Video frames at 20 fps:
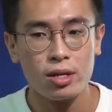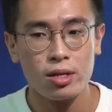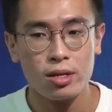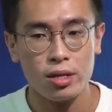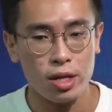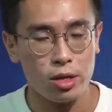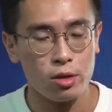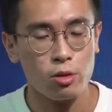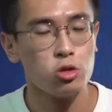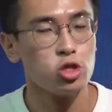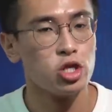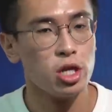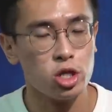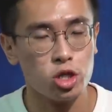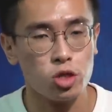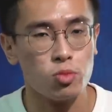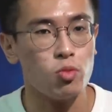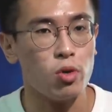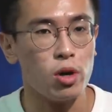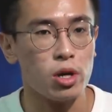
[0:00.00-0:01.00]

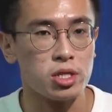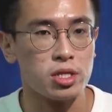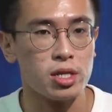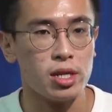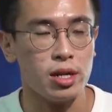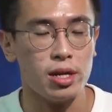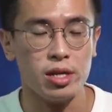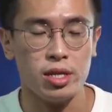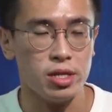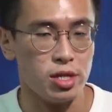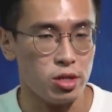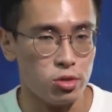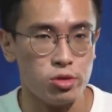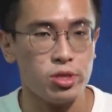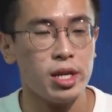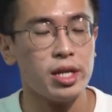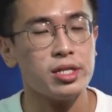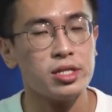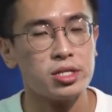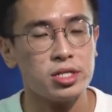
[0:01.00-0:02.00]
negotiation work in the
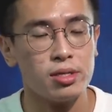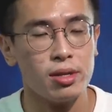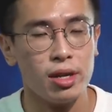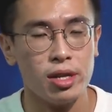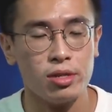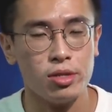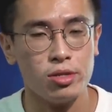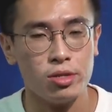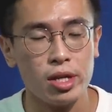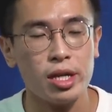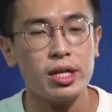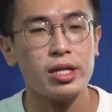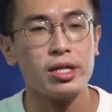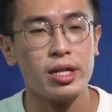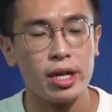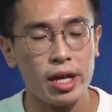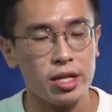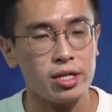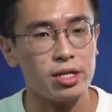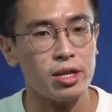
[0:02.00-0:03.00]
United
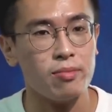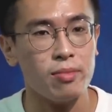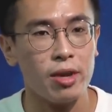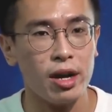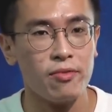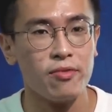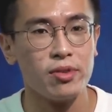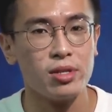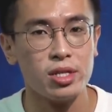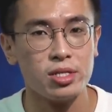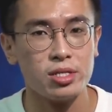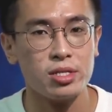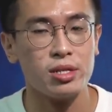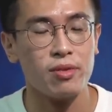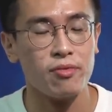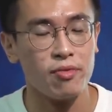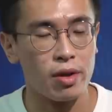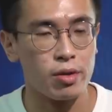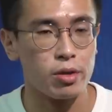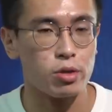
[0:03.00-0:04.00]
Kingdom. I think this is a
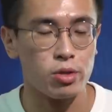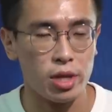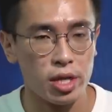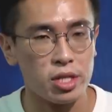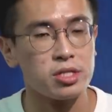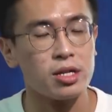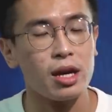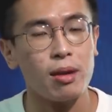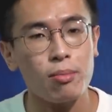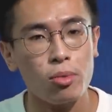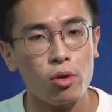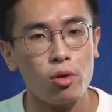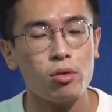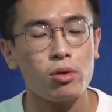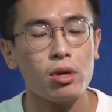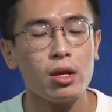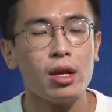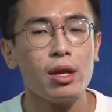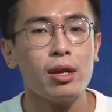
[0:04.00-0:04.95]
very good example.